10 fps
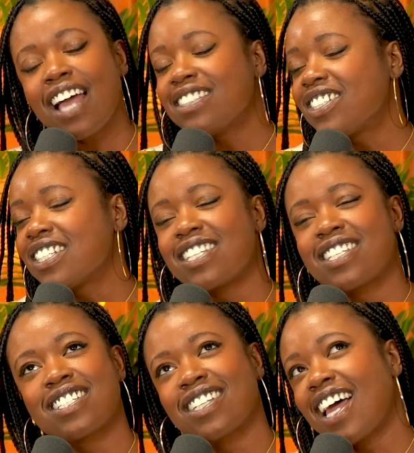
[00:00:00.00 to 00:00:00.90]
I
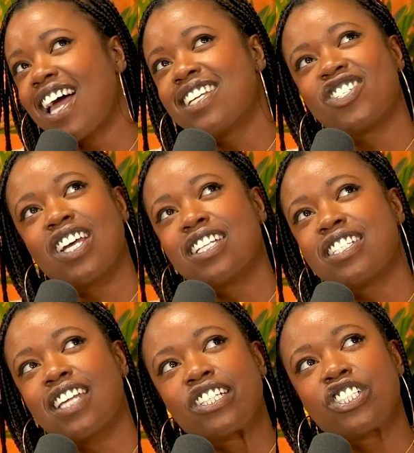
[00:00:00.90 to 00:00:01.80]
just, I
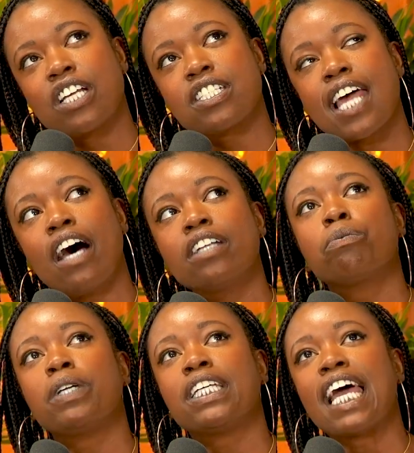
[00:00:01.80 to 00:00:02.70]
just, I just, how
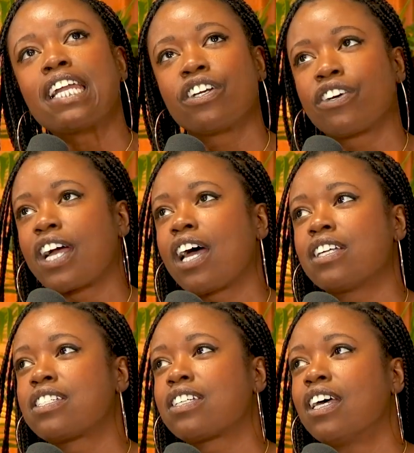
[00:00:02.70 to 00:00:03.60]
did we get here,
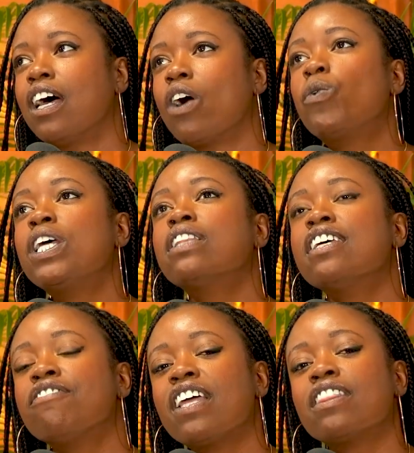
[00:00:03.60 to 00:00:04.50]
guys? We
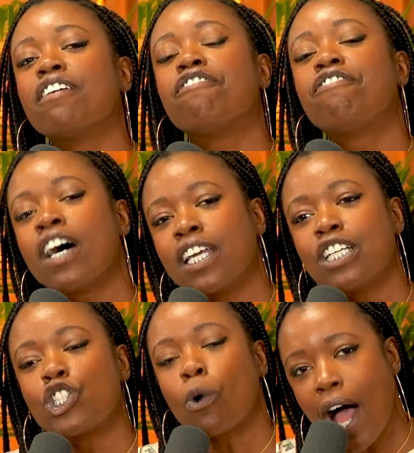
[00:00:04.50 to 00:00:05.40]
live in the
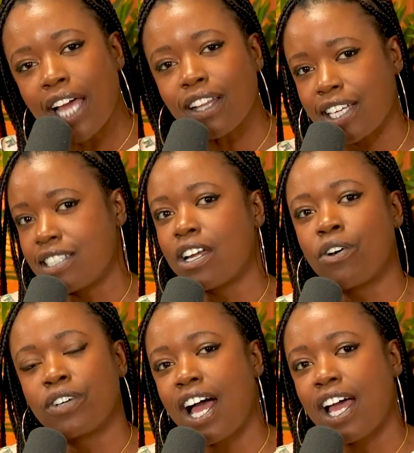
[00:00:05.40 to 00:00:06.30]
fucking twilight
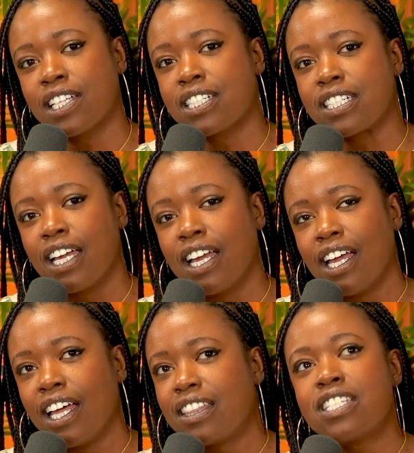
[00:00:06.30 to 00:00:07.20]
zone, guys.
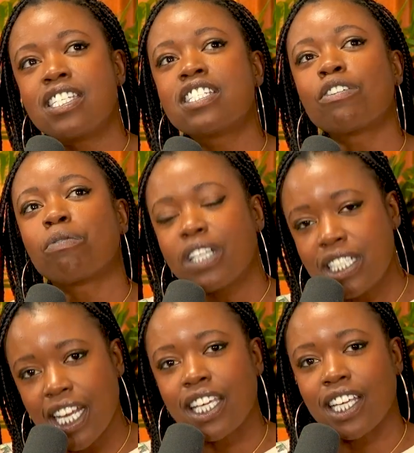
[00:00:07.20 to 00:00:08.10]
This is
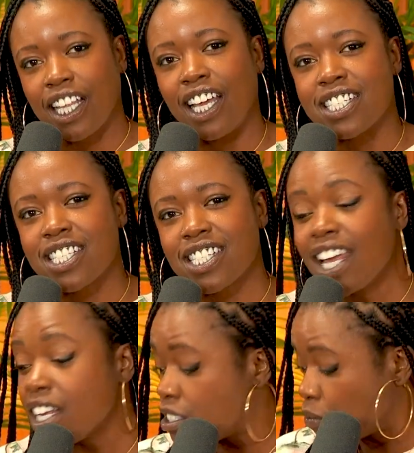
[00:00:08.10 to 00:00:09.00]
ridiculous.
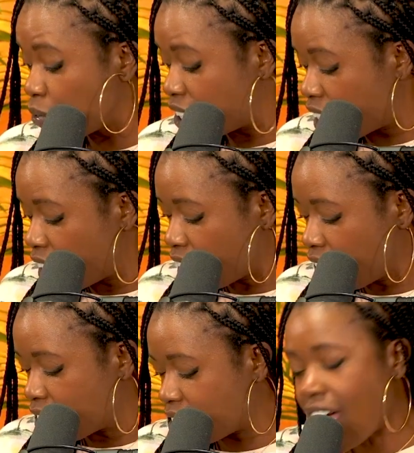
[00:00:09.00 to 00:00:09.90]
It is
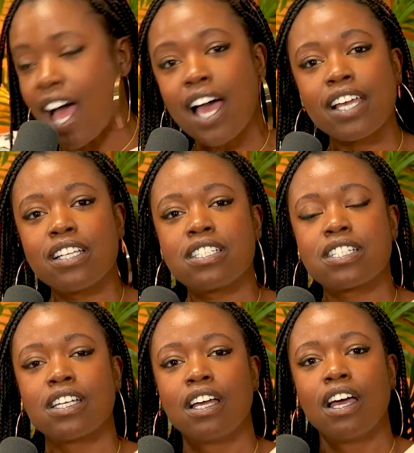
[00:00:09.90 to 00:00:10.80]
ridiculous,
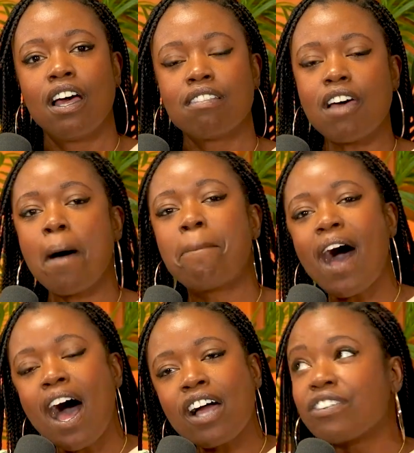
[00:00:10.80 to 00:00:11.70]
guys. The
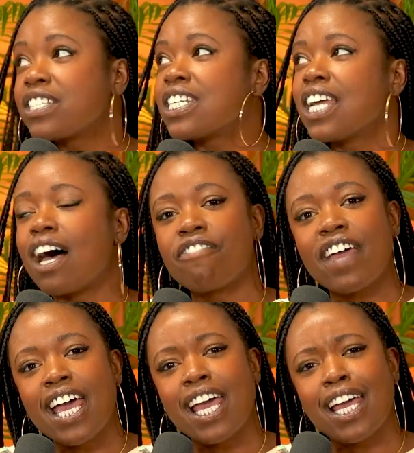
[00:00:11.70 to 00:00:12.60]
hypocrisy of
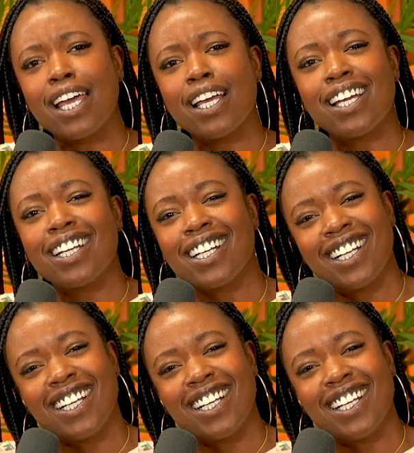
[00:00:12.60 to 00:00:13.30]
it.